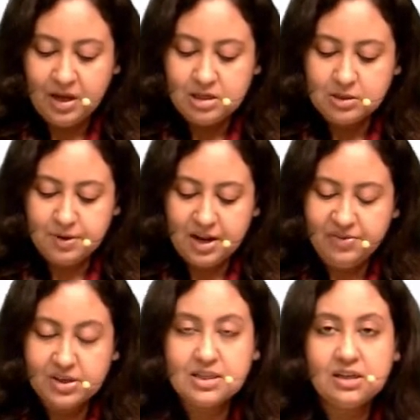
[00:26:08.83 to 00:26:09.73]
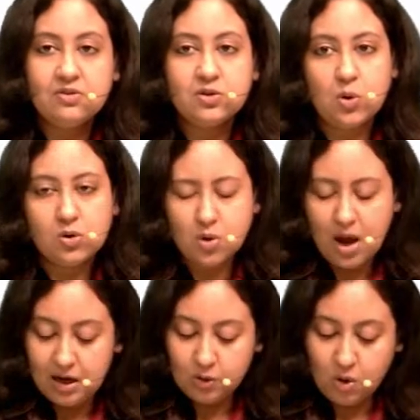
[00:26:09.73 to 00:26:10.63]
Spray fixative is also
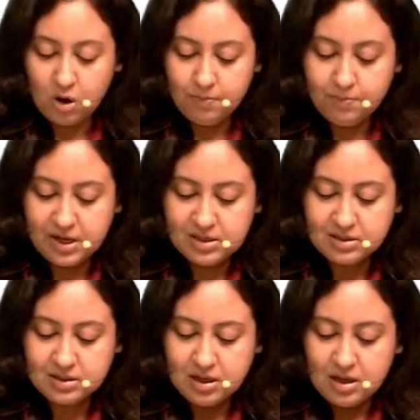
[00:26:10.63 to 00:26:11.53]
alcohol based.